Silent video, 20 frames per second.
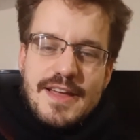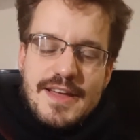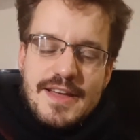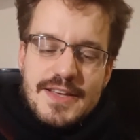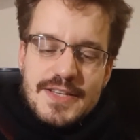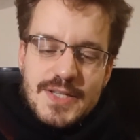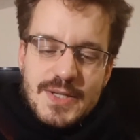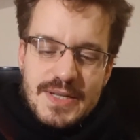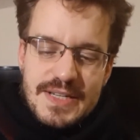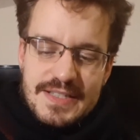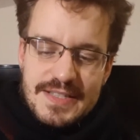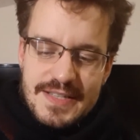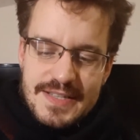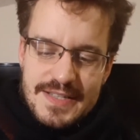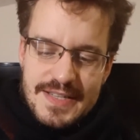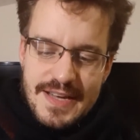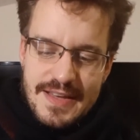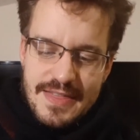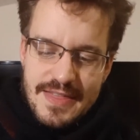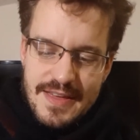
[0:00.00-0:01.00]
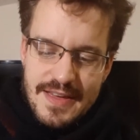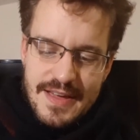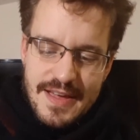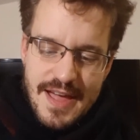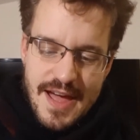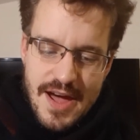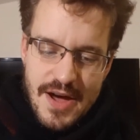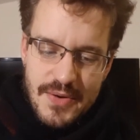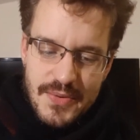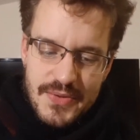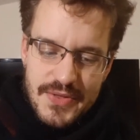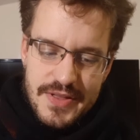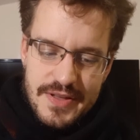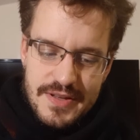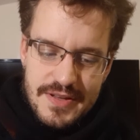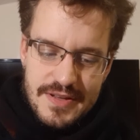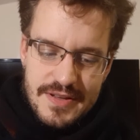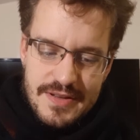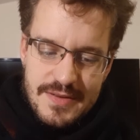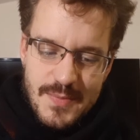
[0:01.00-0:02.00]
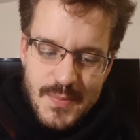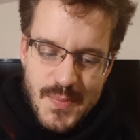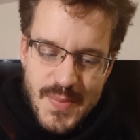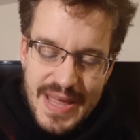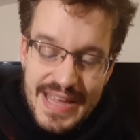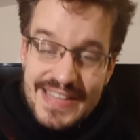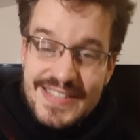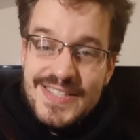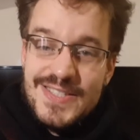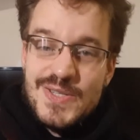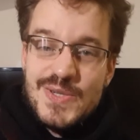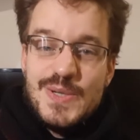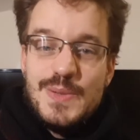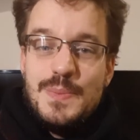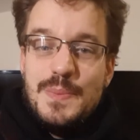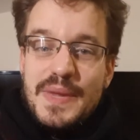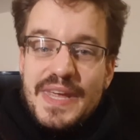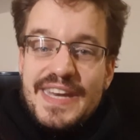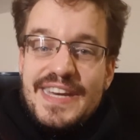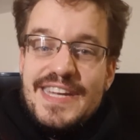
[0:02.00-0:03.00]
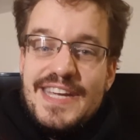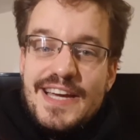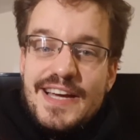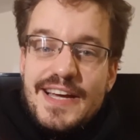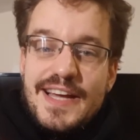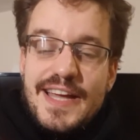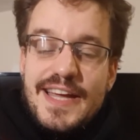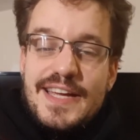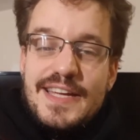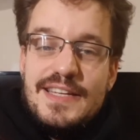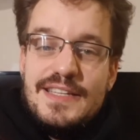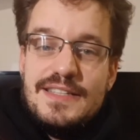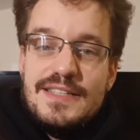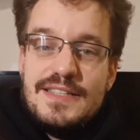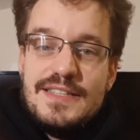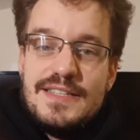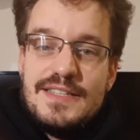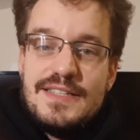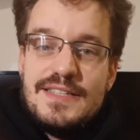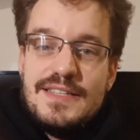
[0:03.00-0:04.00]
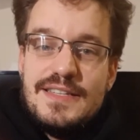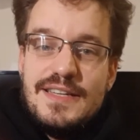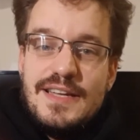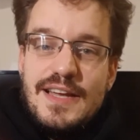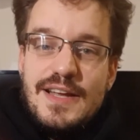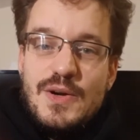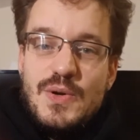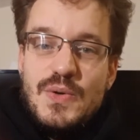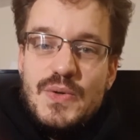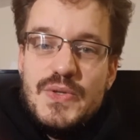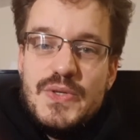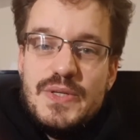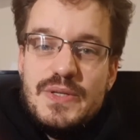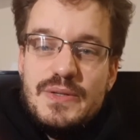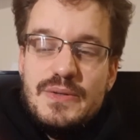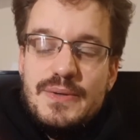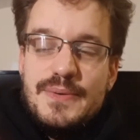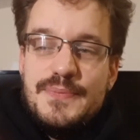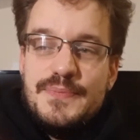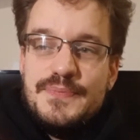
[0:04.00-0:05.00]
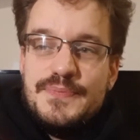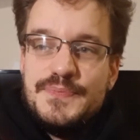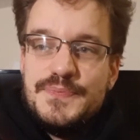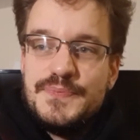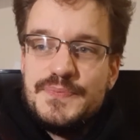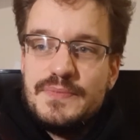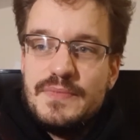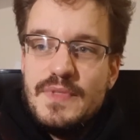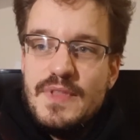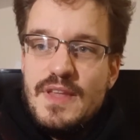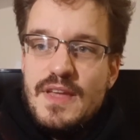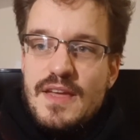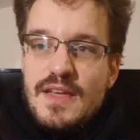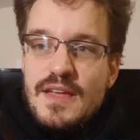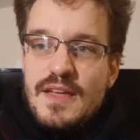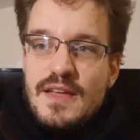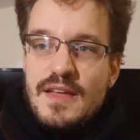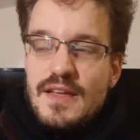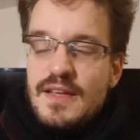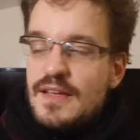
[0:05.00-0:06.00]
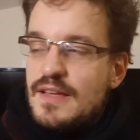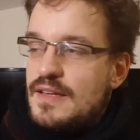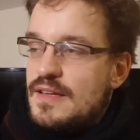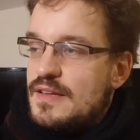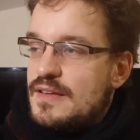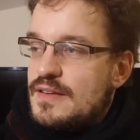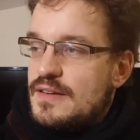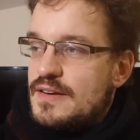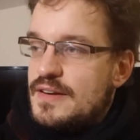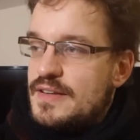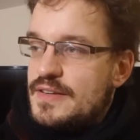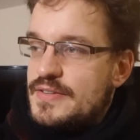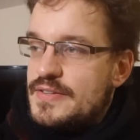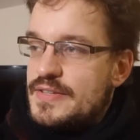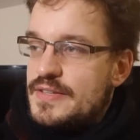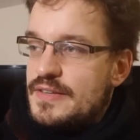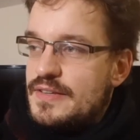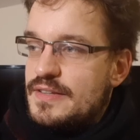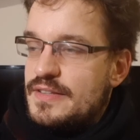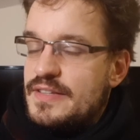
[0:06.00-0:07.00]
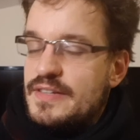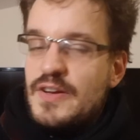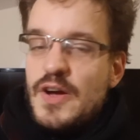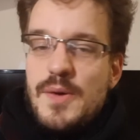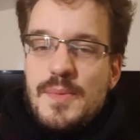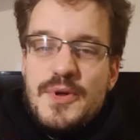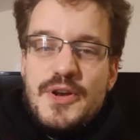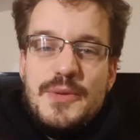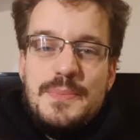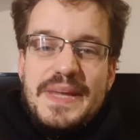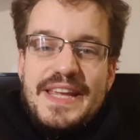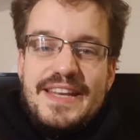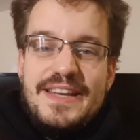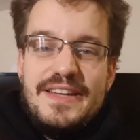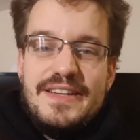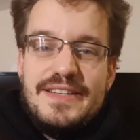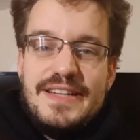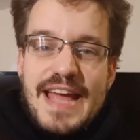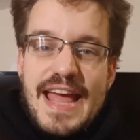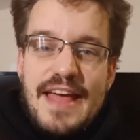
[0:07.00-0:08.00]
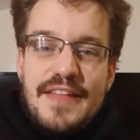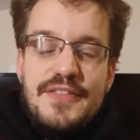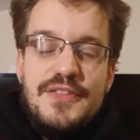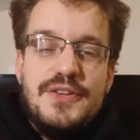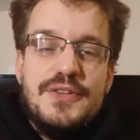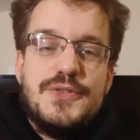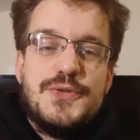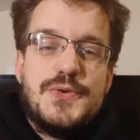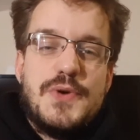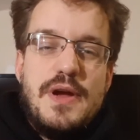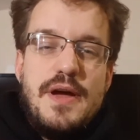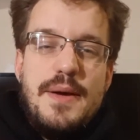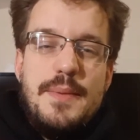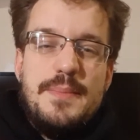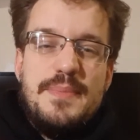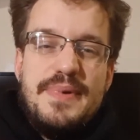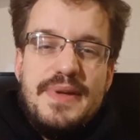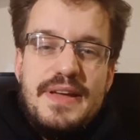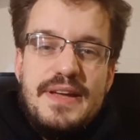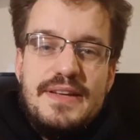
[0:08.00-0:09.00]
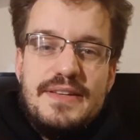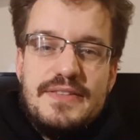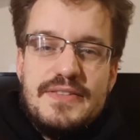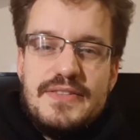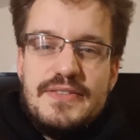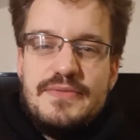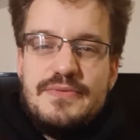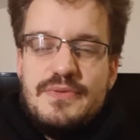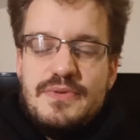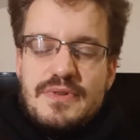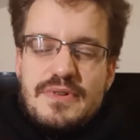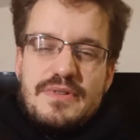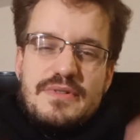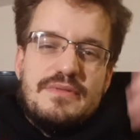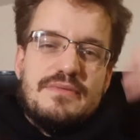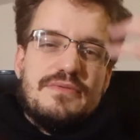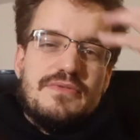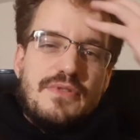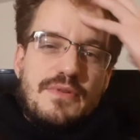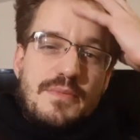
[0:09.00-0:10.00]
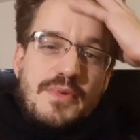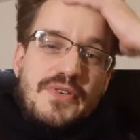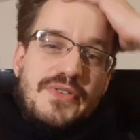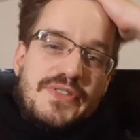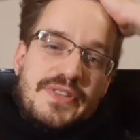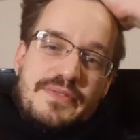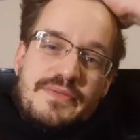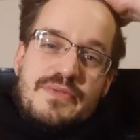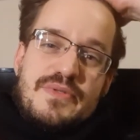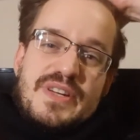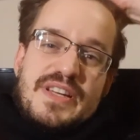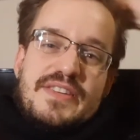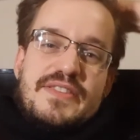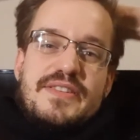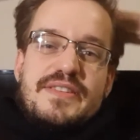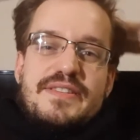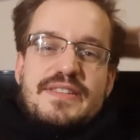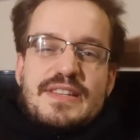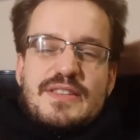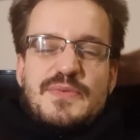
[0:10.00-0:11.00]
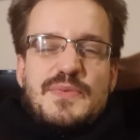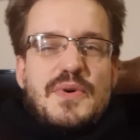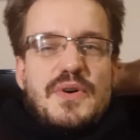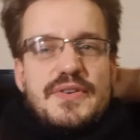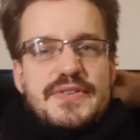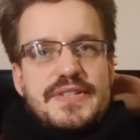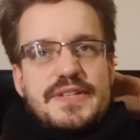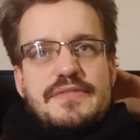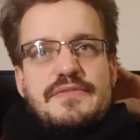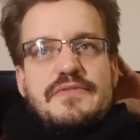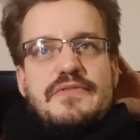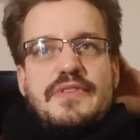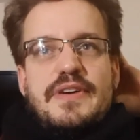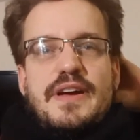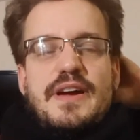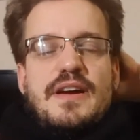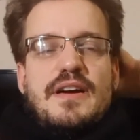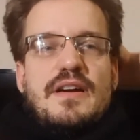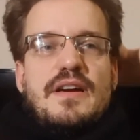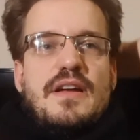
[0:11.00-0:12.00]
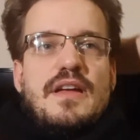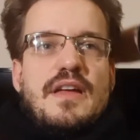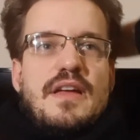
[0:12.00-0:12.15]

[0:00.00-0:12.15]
So this is, I think, how the mainstream media and also this the common opinion handled Trump. And for most of the reasons, it was unfair.